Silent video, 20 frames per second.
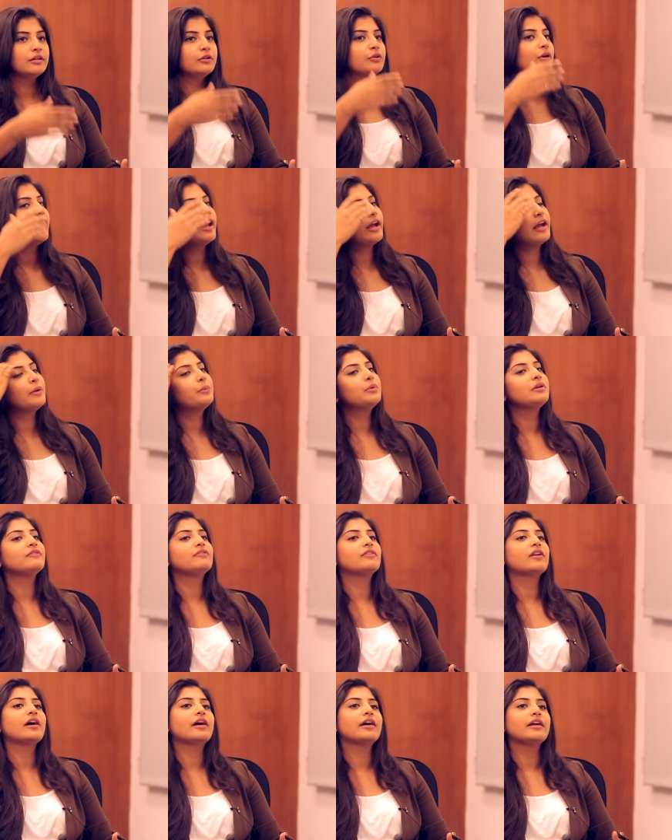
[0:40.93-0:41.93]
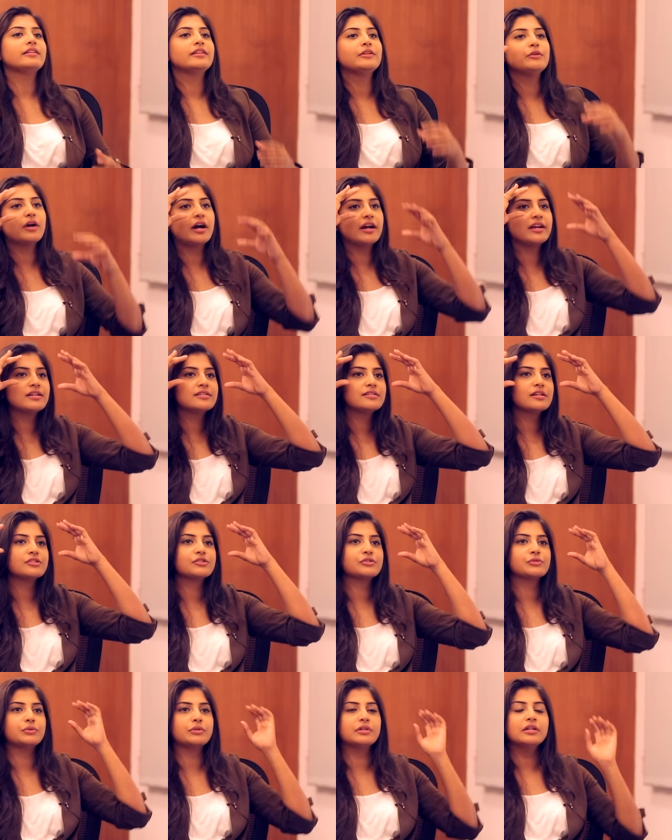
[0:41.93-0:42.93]
your hair will fly, then your eyes are
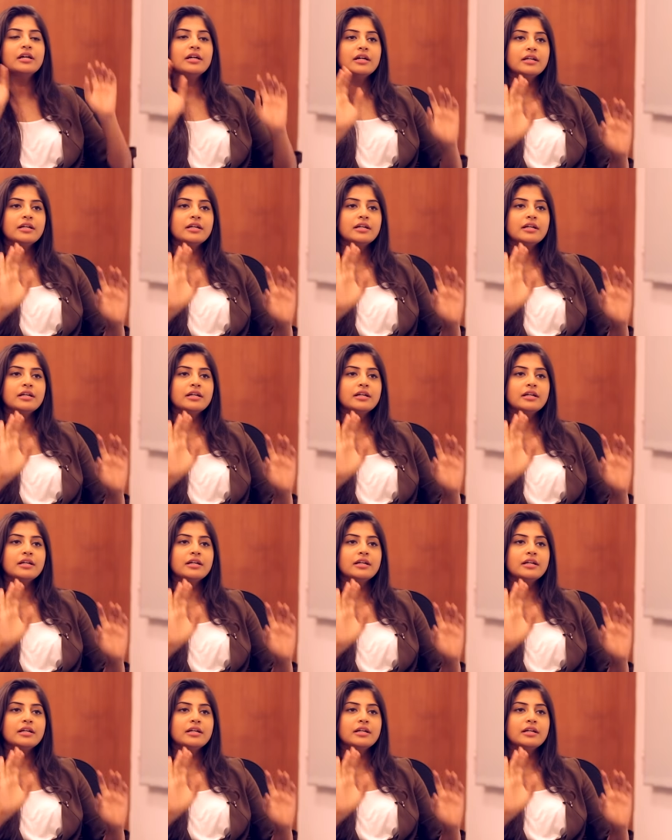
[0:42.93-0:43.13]
shown.